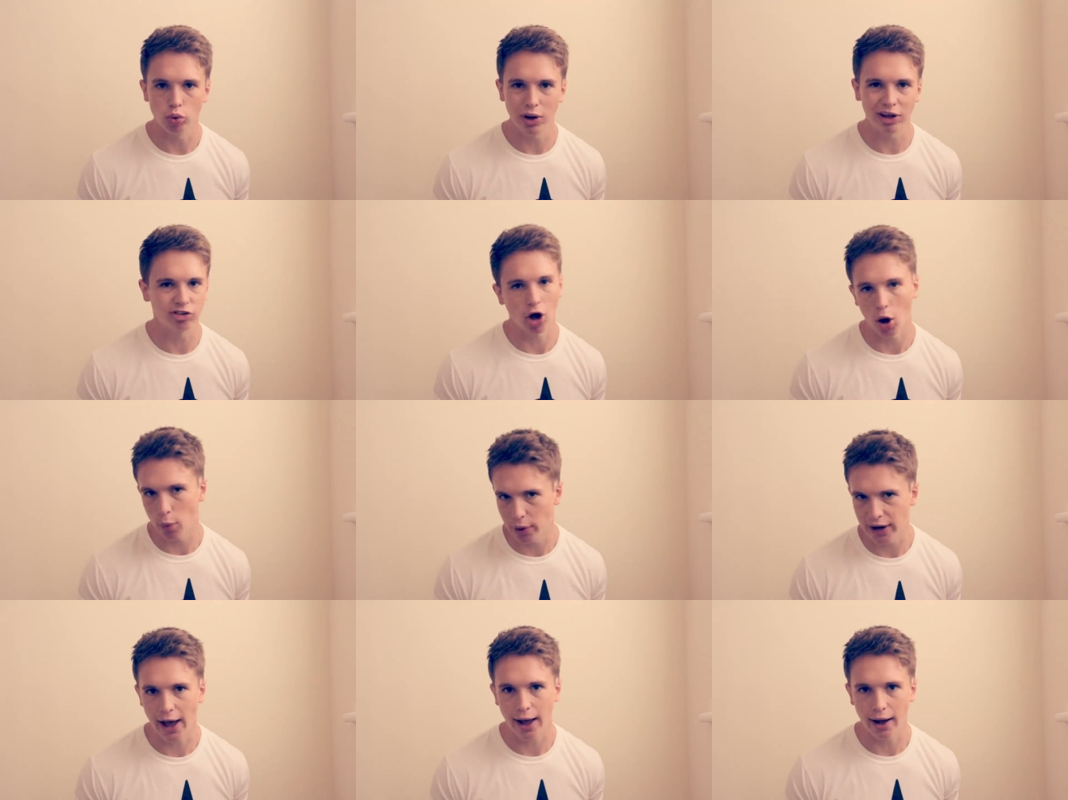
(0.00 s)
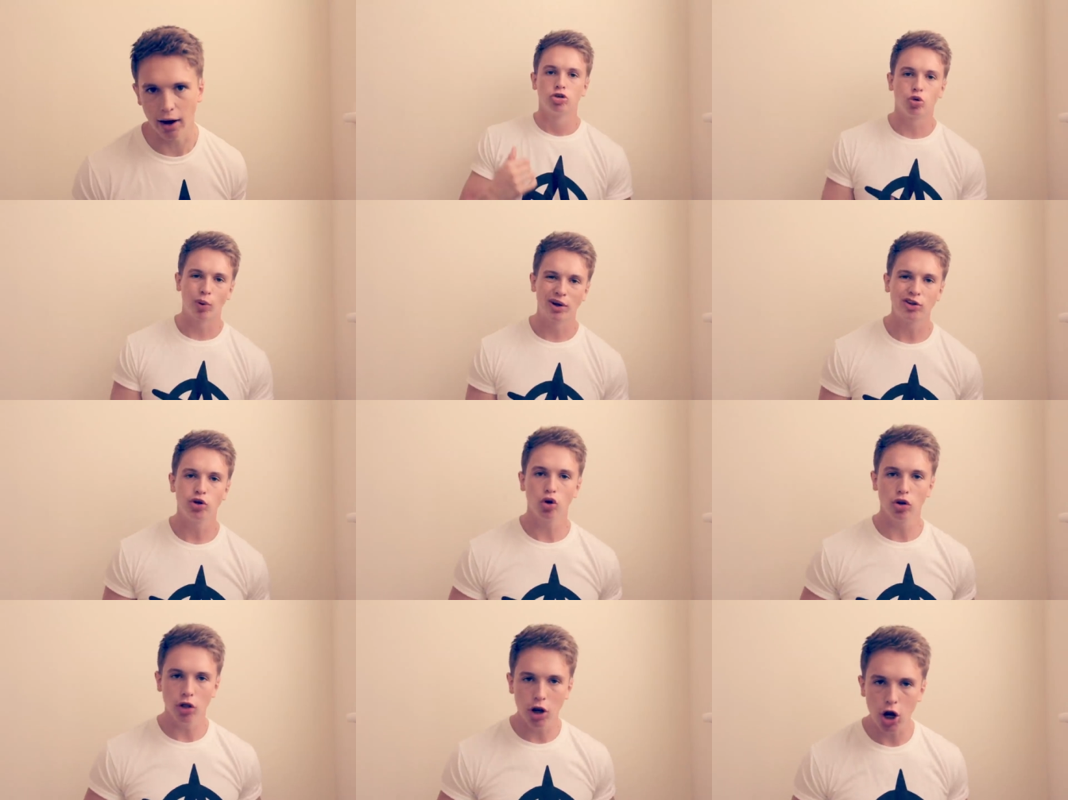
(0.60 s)
Let's go with that. So
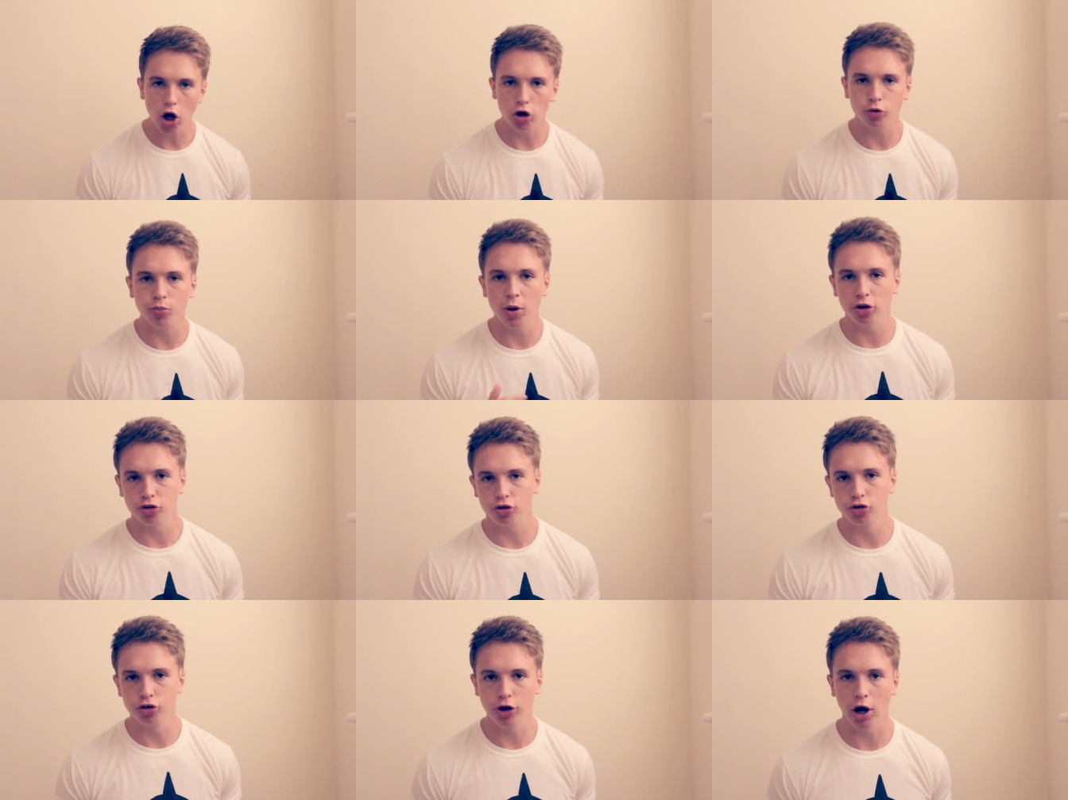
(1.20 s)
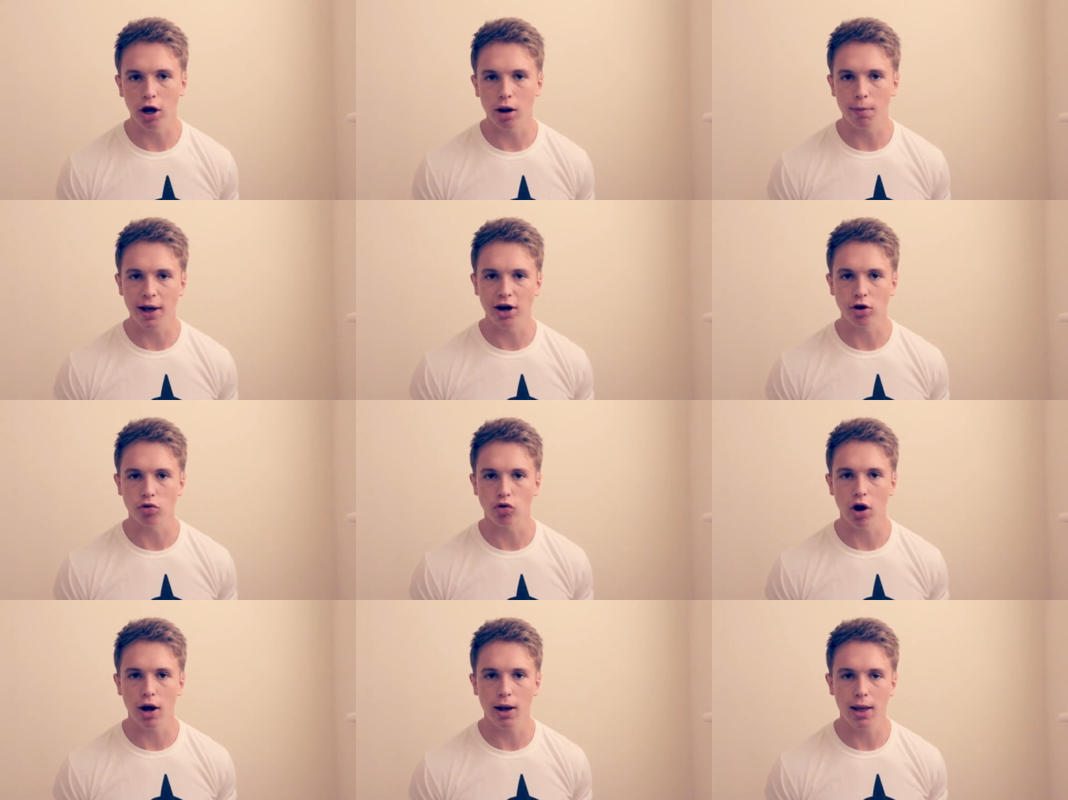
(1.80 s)
when you're the last person to go to bed,
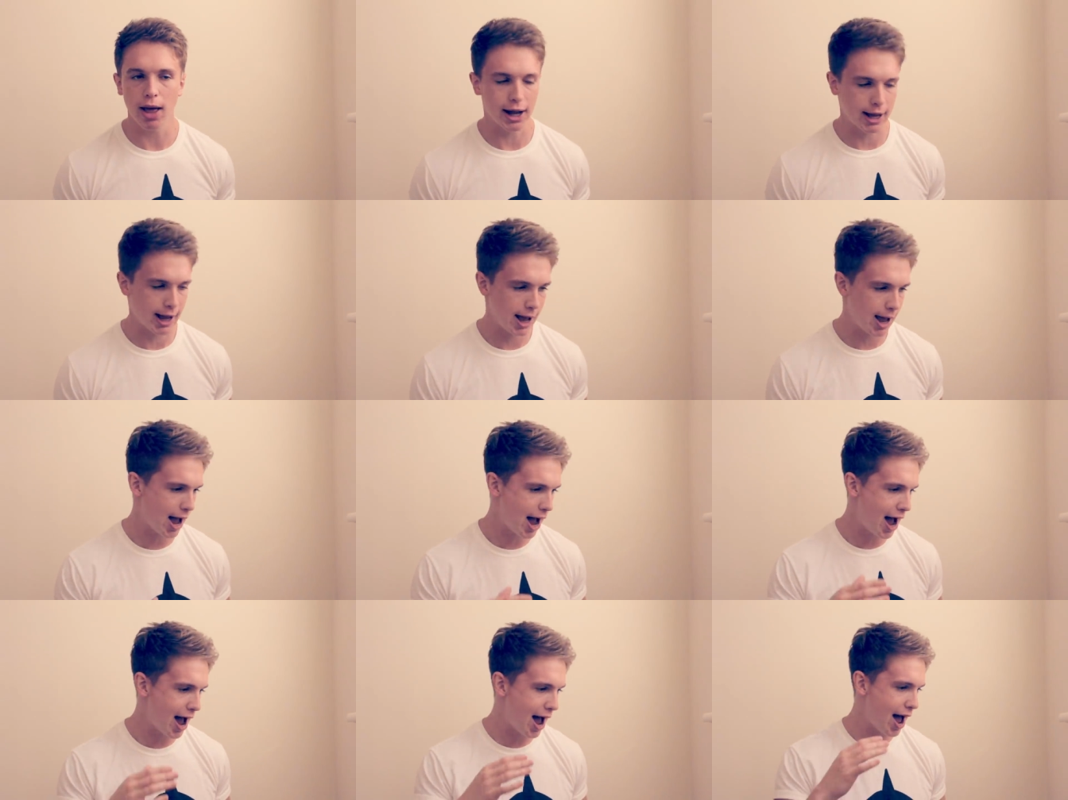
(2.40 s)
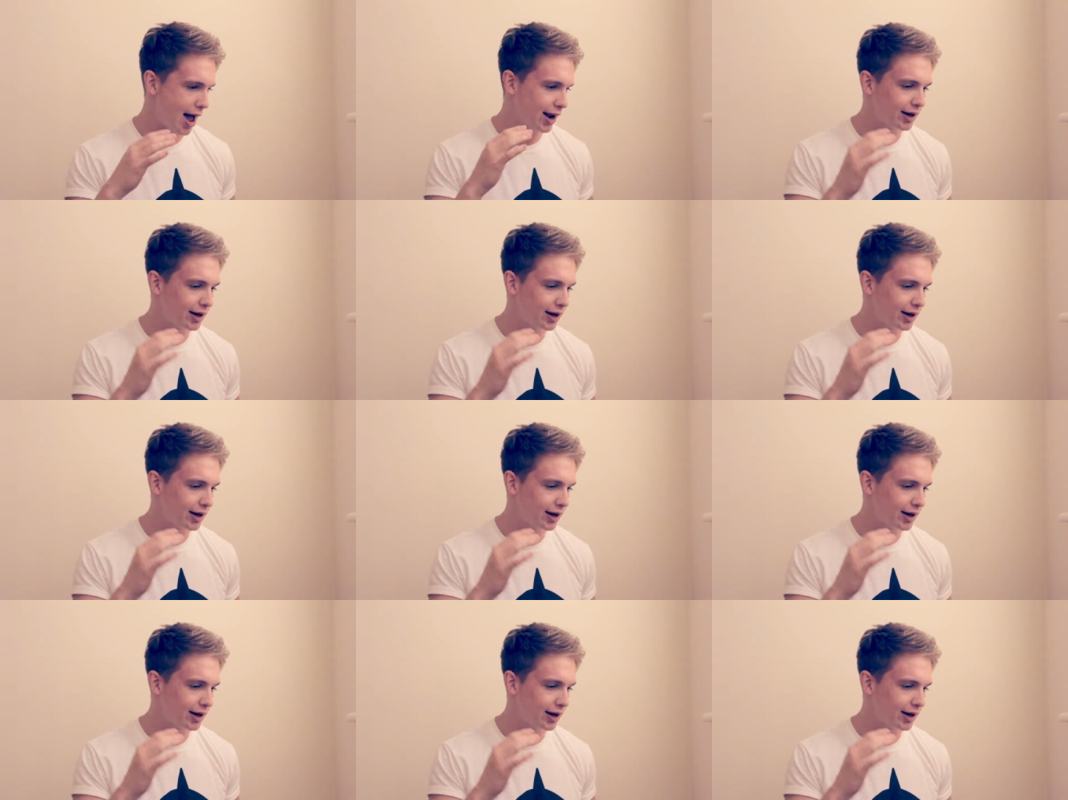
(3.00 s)
right, okay, and,